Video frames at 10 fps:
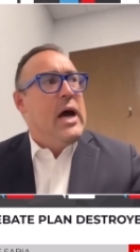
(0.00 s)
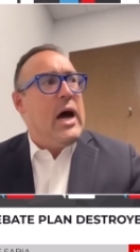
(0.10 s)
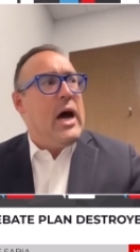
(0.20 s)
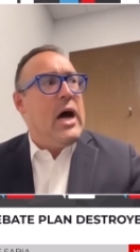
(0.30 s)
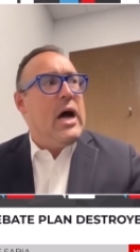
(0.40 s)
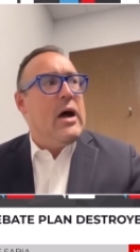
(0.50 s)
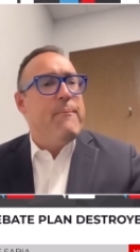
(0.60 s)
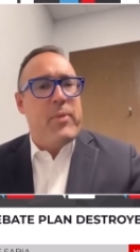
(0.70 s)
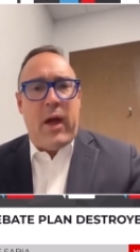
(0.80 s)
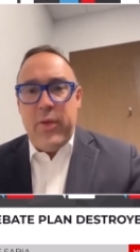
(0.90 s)
Uh,
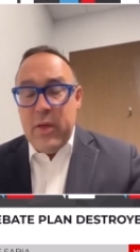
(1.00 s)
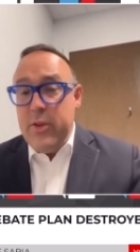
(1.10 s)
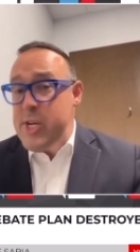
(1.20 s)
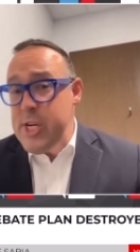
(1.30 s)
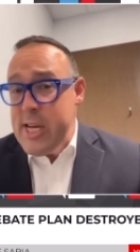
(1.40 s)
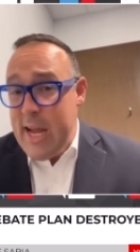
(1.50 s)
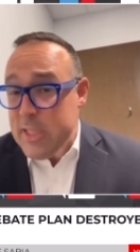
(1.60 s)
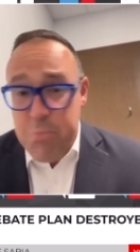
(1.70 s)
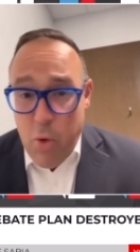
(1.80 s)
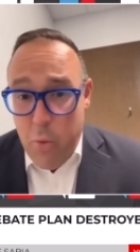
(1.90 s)
I think she
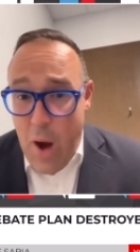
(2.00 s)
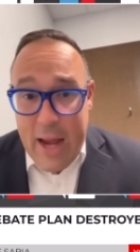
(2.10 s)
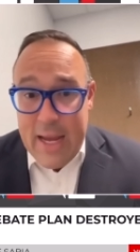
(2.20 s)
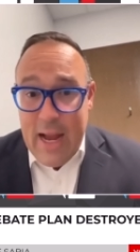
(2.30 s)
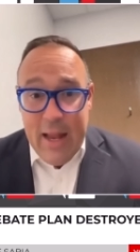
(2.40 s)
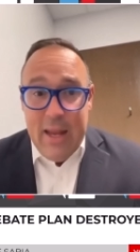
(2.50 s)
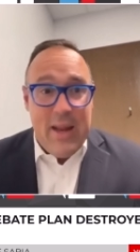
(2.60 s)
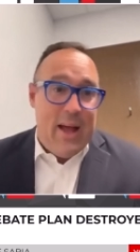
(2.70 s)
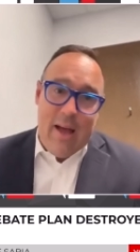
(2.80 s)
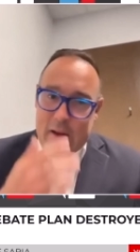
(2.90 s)
has more riding on it.
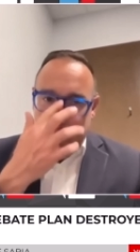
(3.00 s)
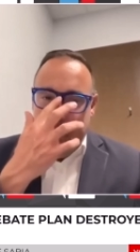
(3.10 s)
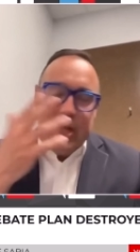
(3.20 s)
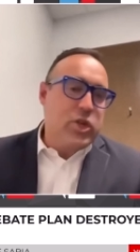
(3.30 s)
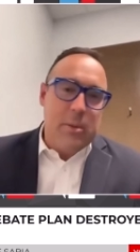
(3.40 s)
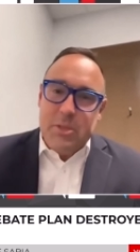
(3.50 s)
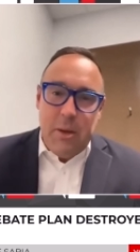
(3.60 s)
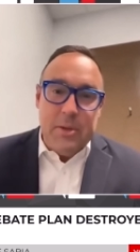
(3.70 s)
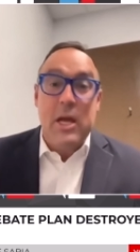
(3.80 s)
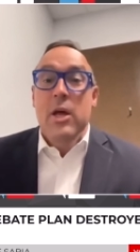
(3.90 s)
I don't think Trump's
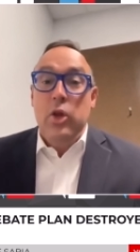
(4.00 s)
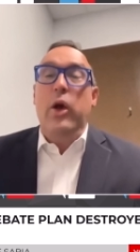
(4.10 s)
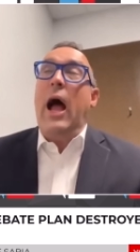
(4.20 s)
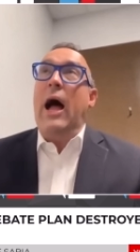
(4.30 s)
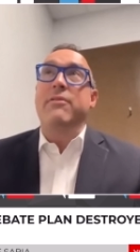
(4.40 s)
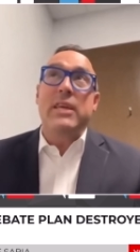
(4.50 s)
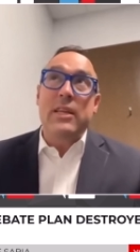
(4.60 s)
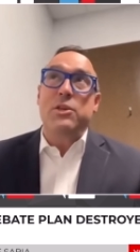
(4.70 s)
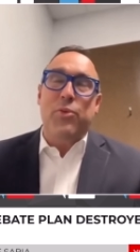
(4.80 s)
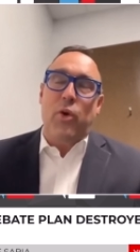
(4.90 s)
numbers look, I've said
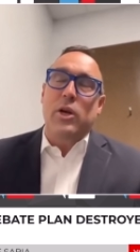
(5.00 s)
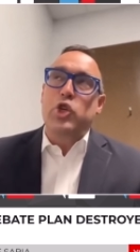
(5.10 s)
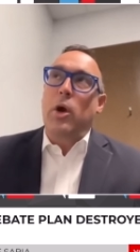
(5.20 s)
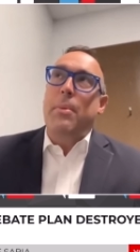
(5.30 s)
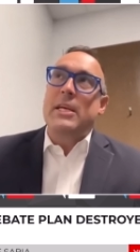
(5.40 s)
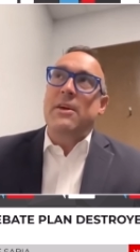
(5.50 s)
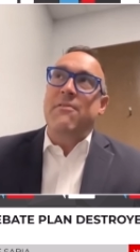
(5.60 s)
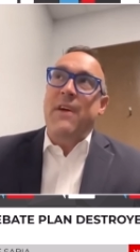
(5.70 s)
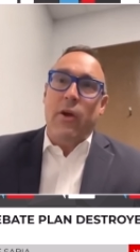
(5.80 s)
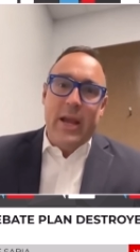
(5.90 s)
this before. Trump has a
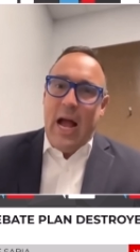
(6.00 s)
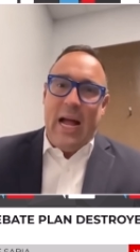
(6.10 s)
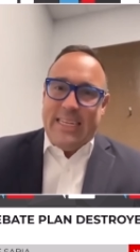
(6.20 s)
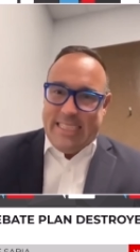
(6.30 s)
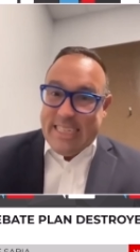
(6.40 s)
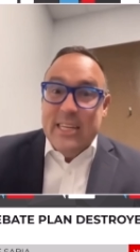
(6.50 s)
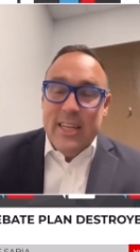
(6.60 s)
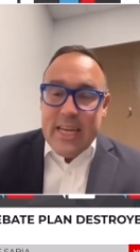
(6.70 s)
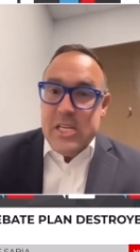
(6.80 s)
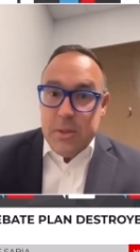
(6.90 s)
very high
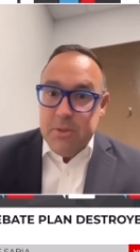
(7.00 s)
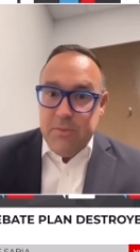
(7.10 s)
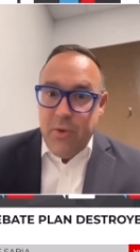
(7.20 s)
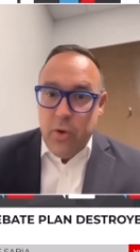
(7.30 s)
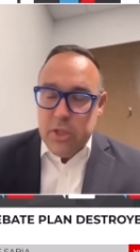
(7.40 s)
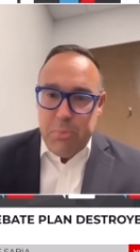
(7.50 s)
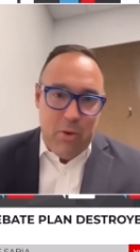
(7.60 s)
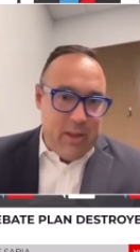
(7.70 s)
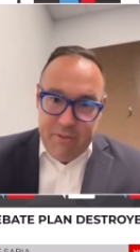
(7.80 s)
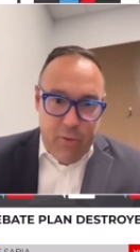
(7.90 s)
ceiling in terms of voter
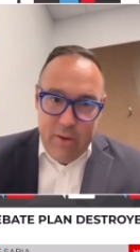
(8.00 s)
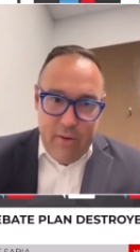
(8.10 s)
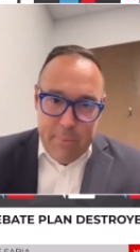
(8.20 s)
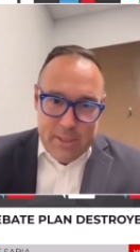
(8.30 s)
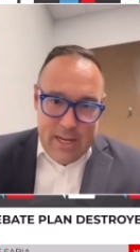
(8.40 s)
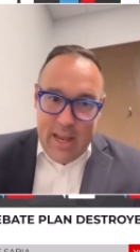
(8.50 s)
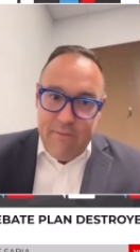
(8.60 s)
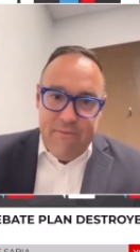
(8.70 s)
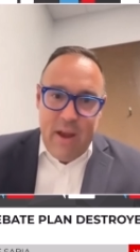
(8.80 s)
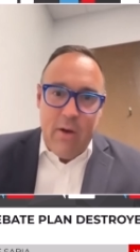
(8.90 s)
support, like 45%, and a
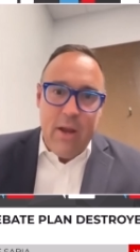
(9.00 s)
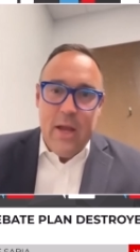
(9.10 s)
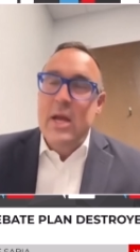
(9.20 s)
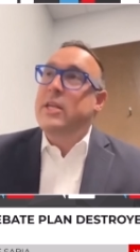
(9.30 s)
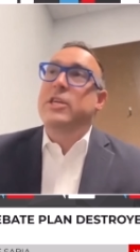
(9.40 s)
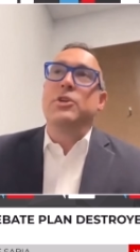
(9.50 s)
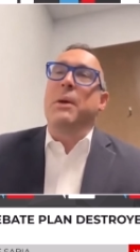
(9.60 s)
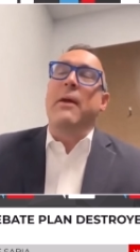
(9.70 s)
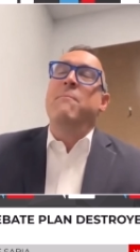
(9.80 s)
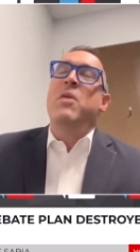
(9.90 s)
very, excuse
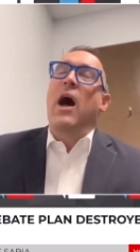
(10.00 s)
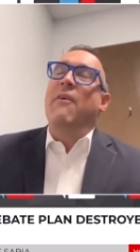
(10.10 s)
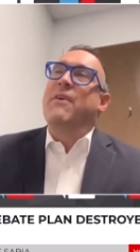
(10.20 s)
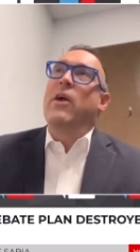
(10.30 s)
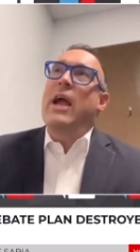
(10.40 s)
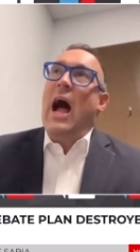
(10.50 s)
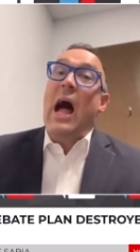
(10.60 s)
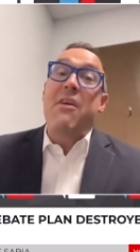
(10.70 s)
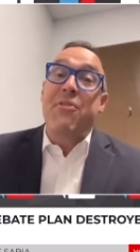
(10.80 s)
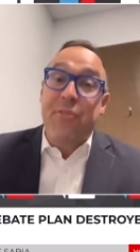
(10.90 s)
me, a very
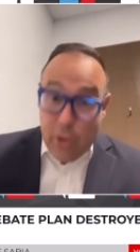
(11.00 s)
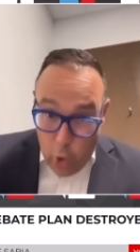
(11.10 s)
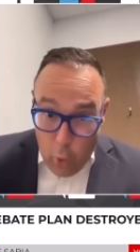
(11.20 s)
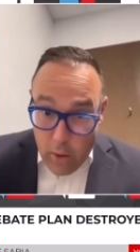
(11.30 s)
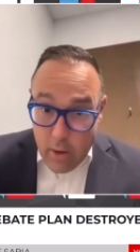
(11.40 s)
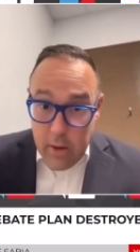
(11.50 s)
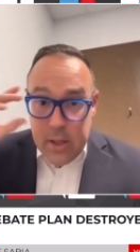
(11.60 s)
high floor